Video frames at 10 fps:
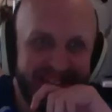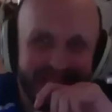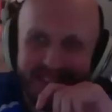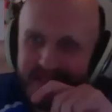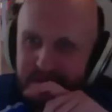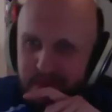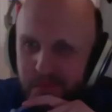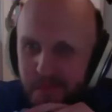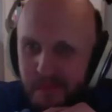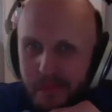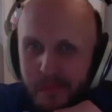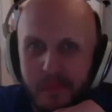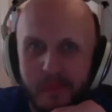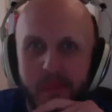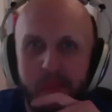I worked in
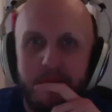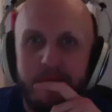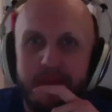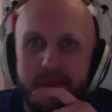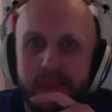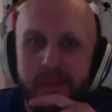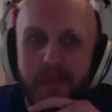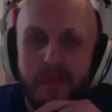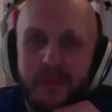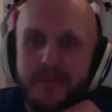a class at Plate